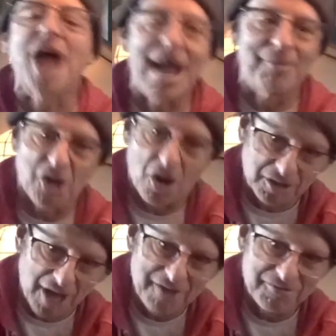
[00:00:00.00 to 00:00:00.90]
good time in
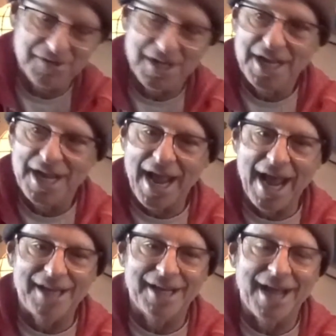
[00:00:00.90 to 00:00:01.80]
our life
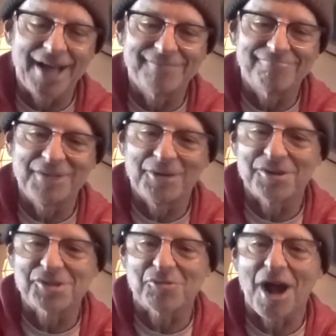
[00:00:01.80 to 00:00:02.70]
and and
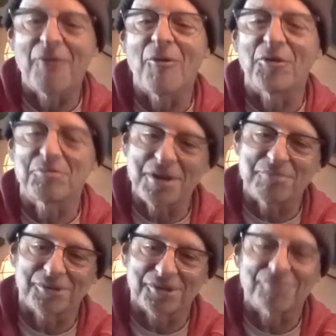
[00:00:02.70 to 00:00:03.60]
you know it's why old
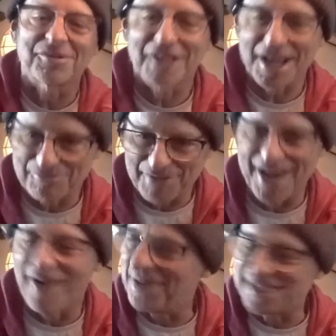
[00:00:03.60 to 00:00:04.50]
people are like
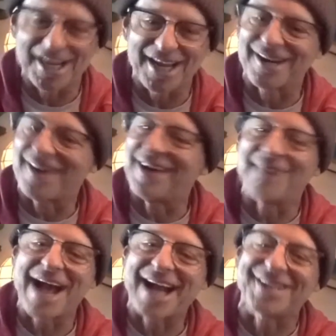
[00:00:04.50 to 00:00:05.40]
me always say you know
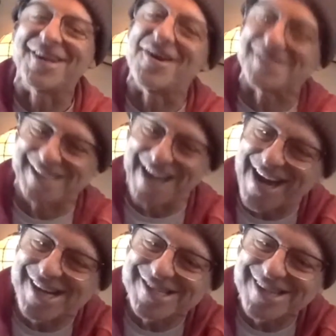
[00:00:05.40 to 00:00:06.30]
well back in those
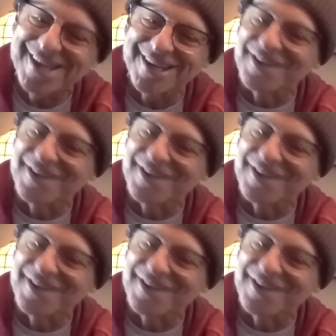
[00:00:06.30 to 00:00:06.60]
days